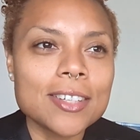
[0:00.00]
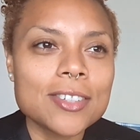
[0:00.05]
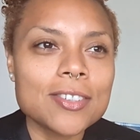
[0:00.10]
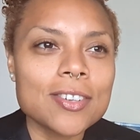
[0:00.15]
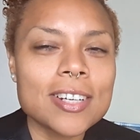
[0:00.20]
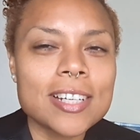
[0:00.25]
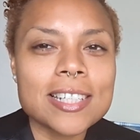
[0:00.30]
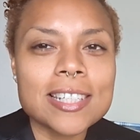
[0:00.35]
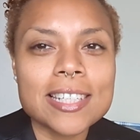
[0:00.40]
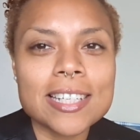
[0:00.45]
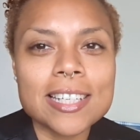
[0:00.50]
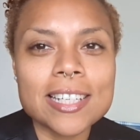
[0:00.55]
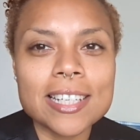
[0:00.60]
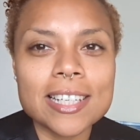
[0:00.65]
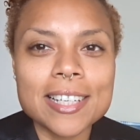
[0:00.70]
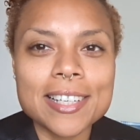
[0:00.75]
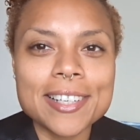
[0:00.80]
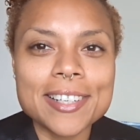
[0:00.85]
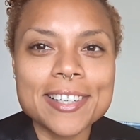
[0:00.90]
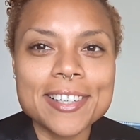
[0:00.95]
Transcending
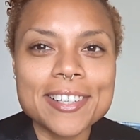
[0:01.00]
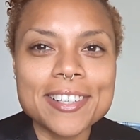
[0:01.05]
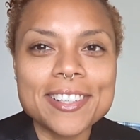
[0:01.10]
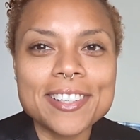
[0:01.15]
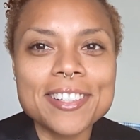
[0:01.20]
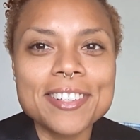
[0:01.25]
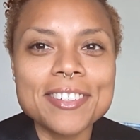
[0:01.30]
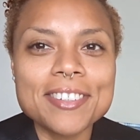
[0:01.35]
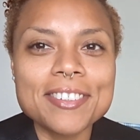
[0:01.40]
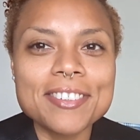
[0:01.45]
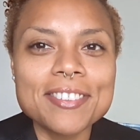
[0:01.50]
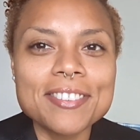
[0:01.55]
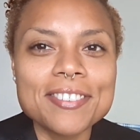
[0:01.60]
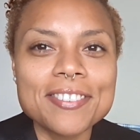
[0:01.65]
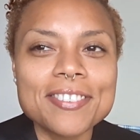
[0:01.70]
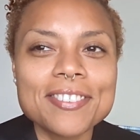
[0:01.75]
Love.